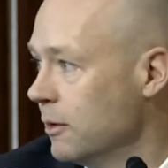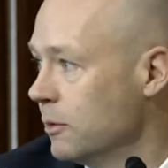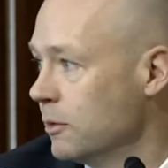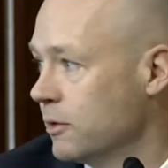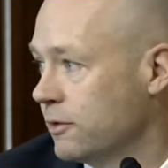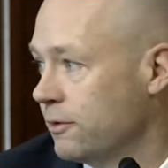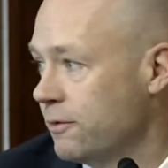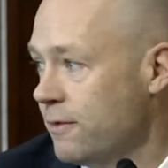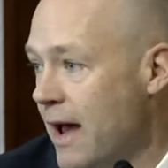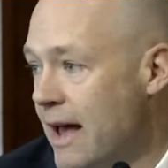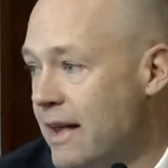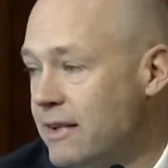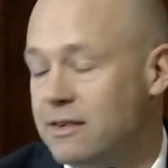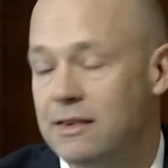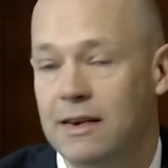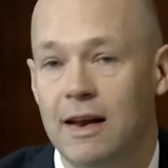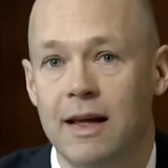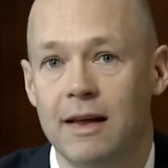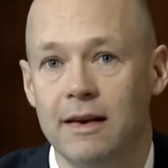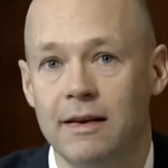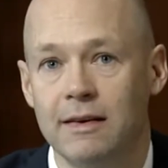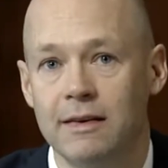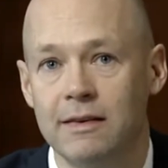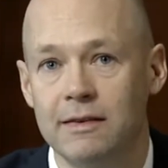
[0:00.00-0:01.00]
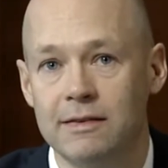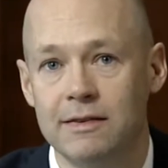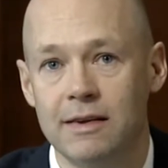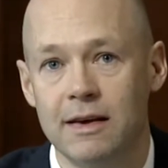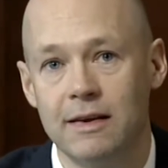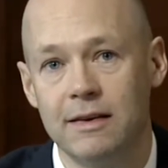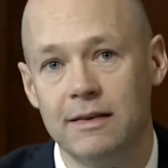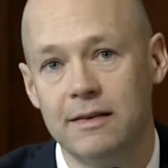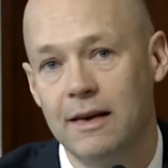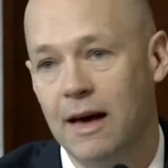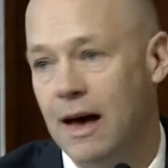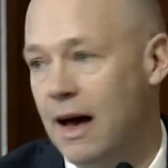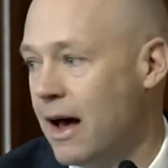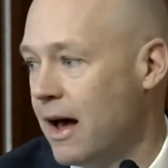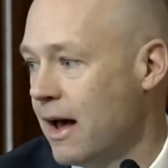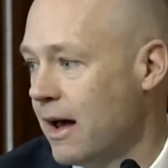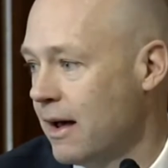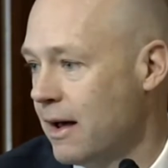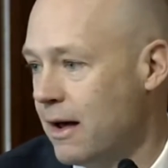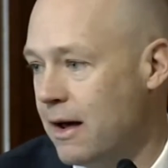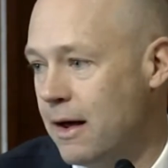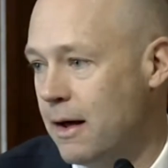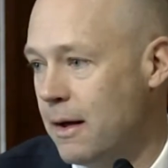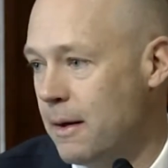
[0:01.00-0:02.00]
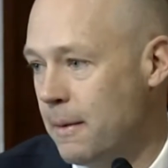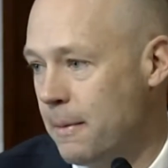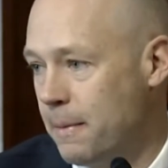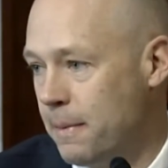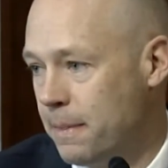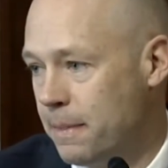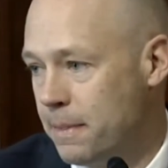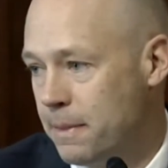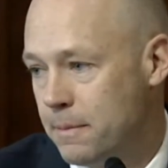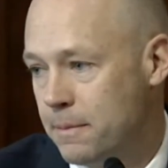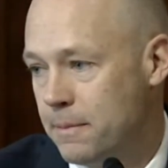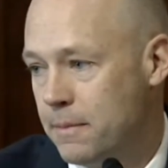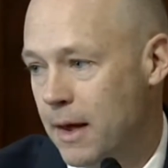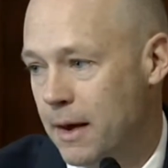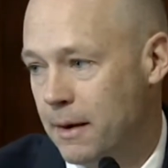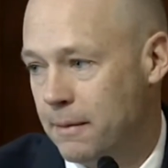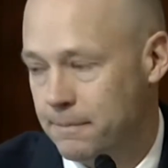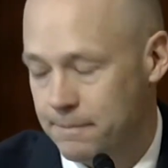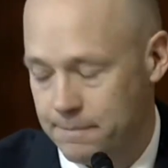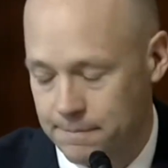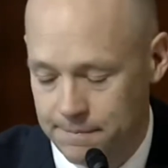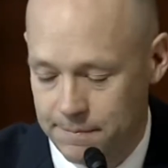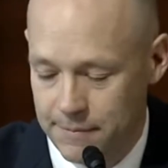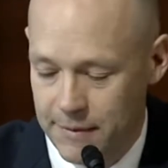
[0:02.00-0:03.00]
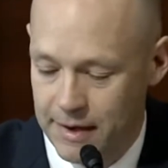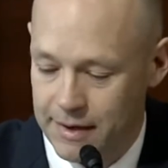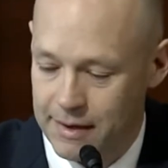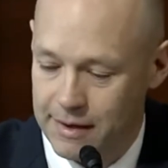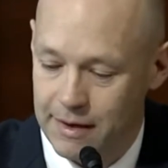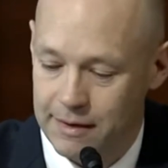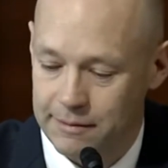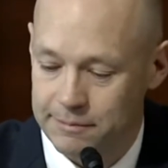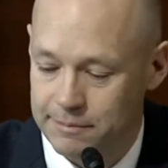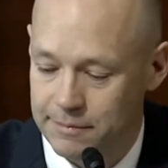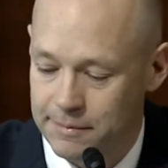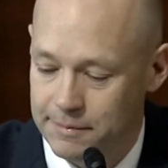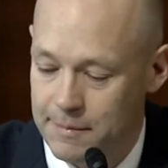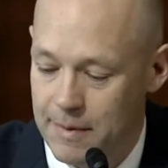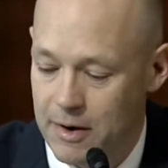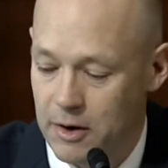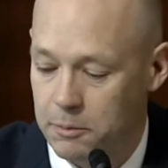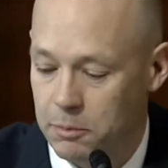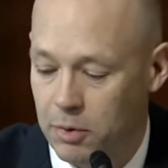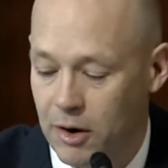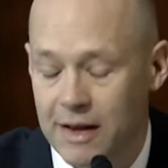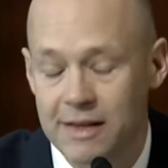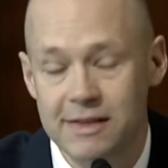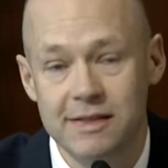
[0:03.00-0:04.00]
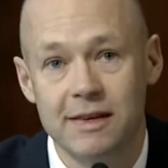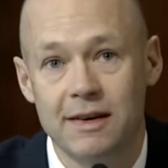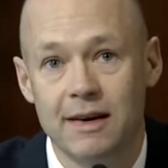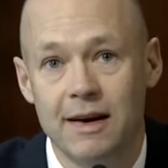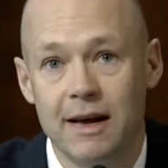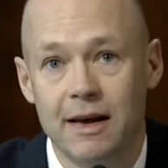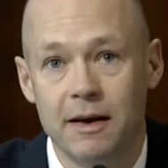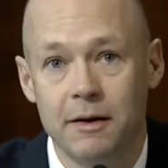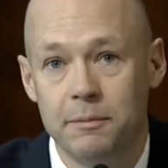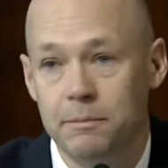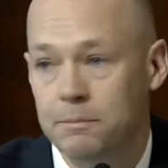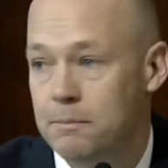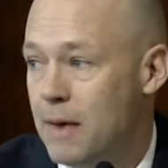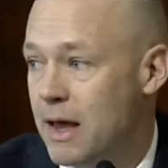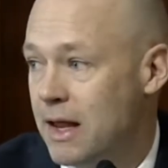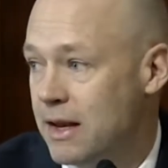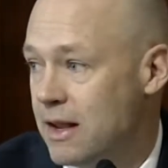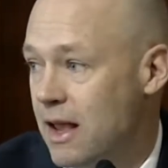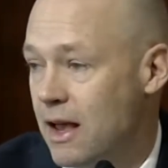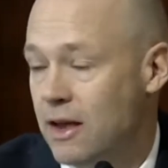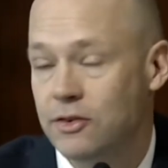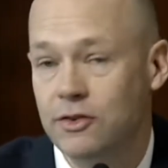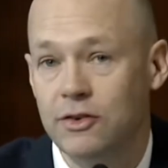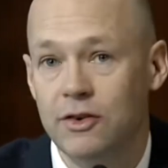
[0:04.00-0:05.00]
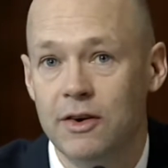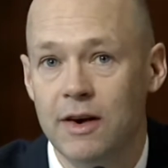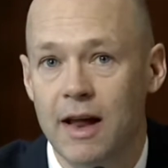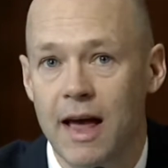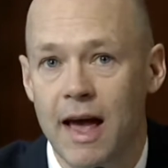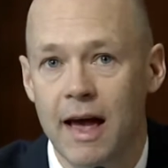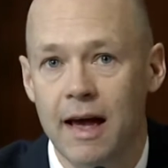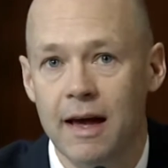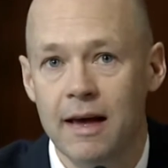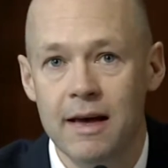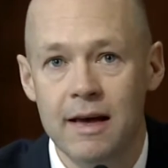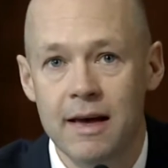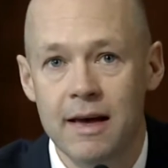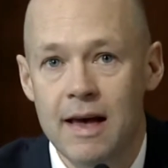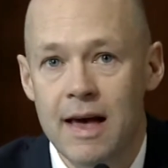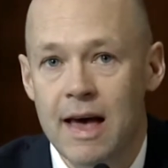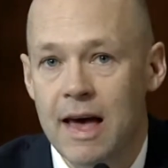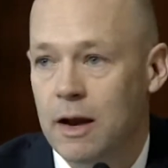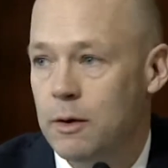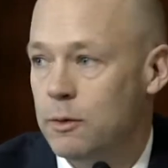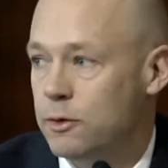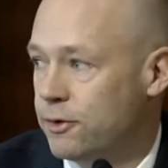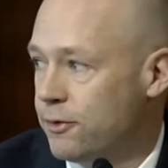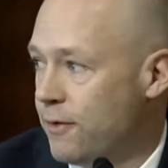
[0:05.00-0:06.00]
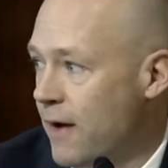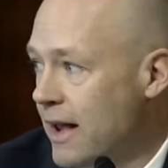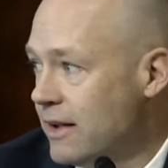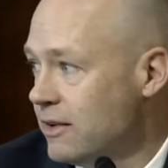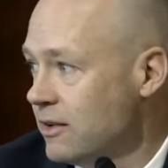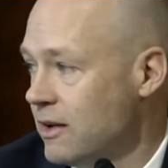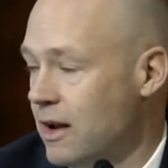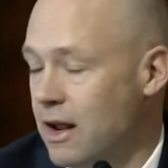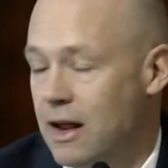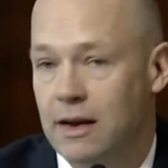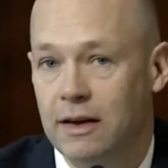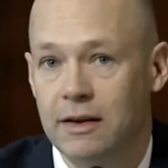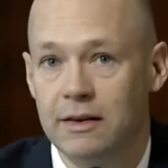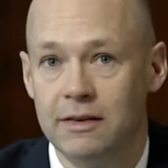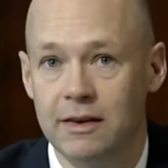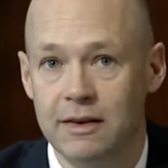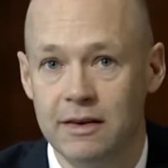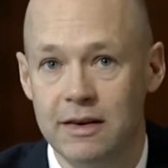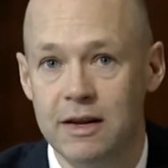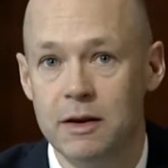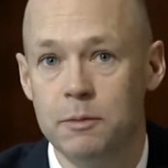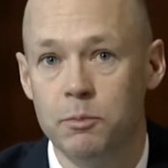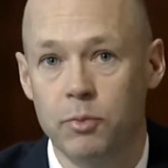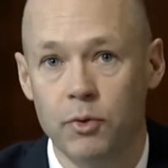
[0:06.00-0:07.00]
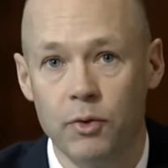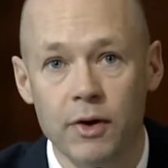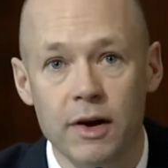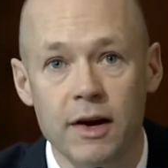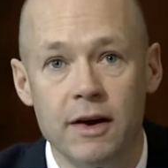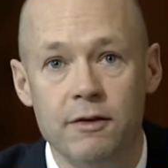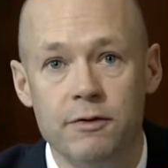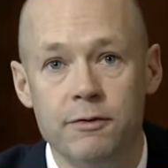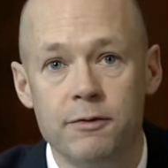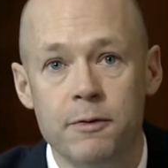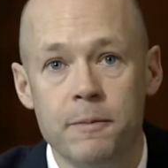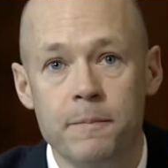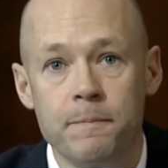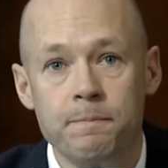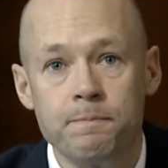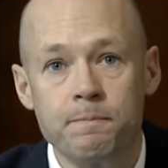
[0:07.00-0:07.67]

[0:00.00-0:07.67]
It was fascinating to sit, Mayor Branson and I met yesterday, and it was fascinating to debrief